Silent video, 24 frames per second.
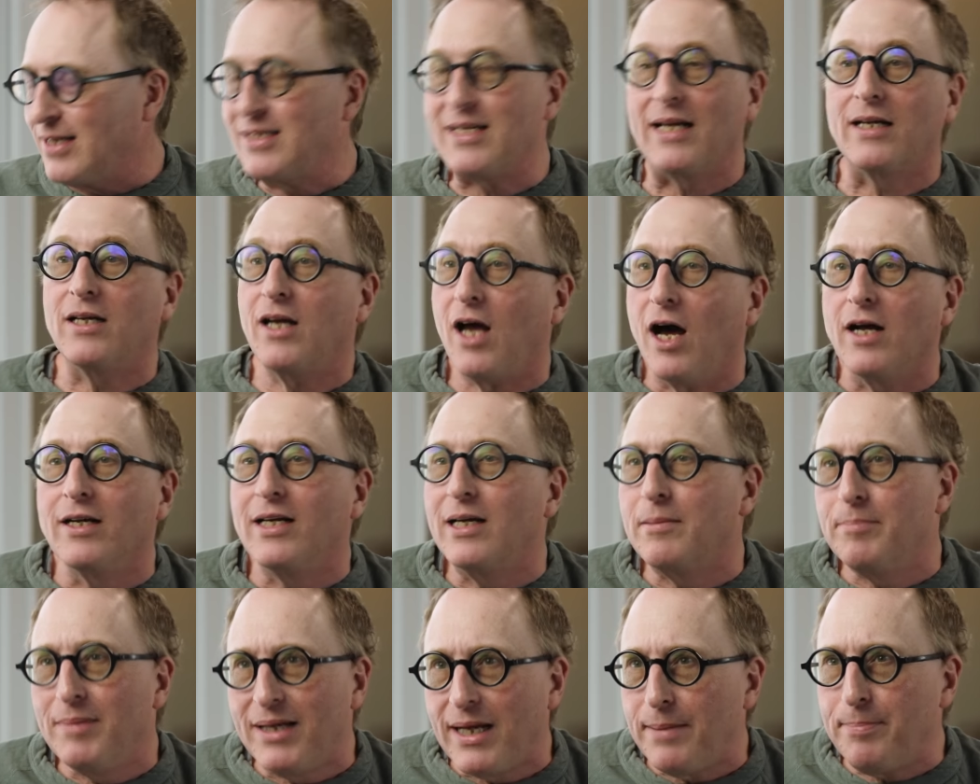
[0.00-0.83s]
I said,
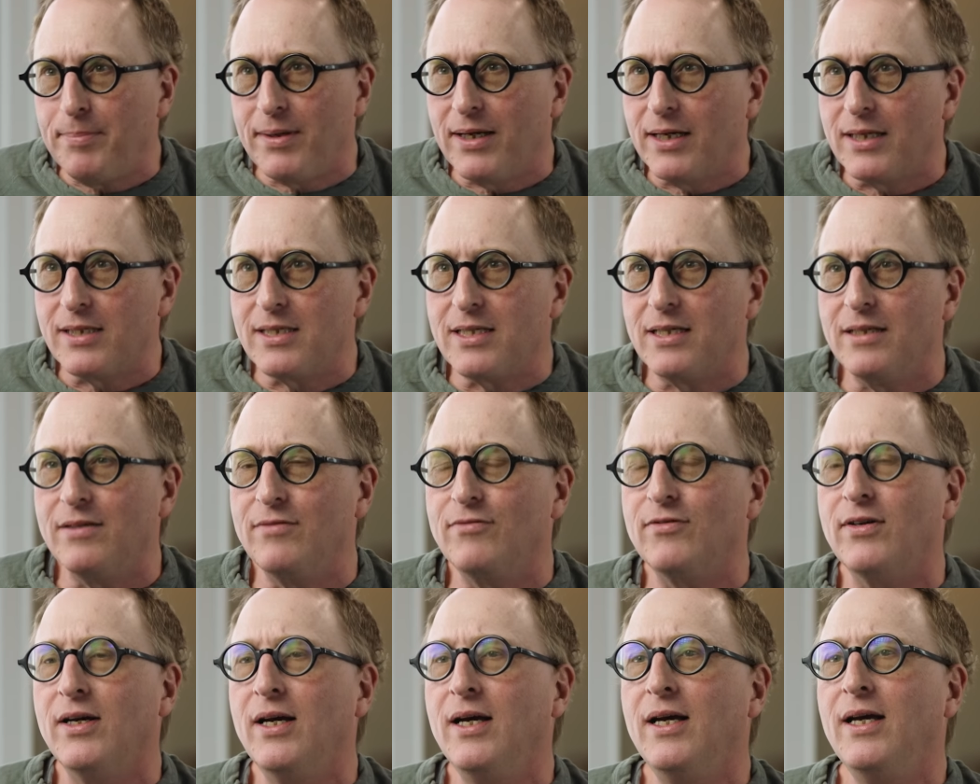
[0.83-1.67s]
cunning,
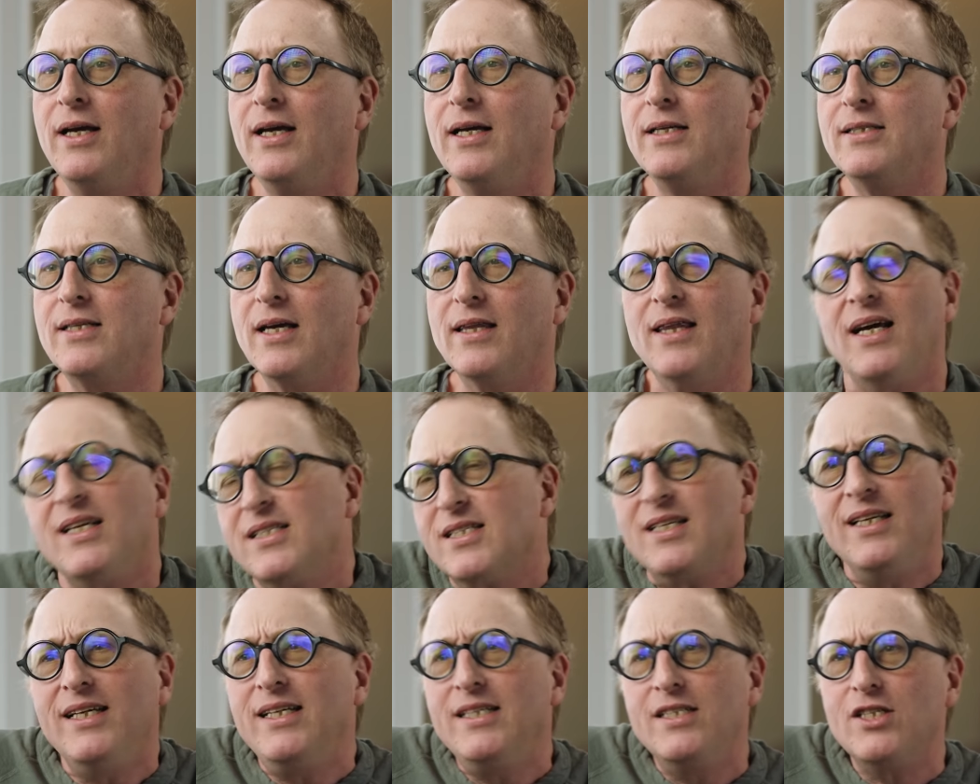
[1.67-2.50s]
manipulative. He said,
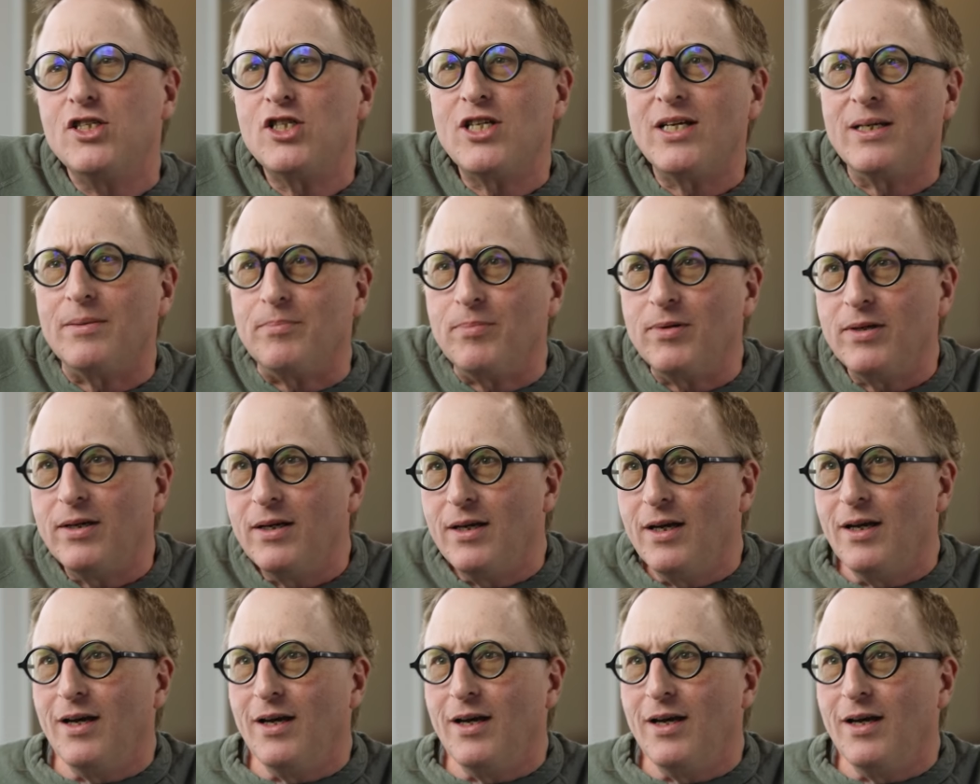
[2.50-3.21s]
that's leadership.